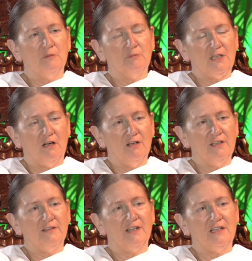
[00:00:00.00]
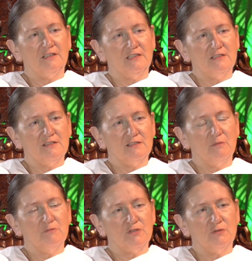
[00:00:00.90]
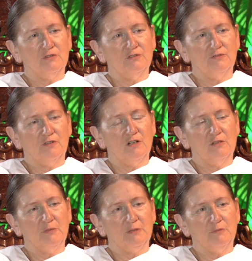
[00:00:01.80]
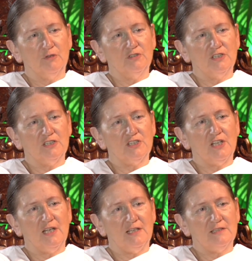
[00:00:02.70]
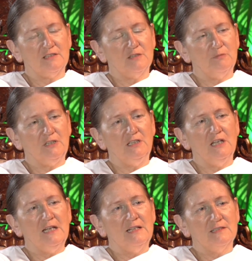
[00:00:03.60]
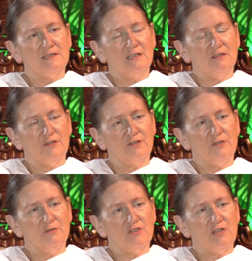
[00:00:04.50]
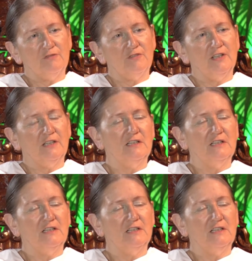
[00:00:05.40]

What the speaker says: behind that is some sort of karmic bondage that has to be settled through suffering.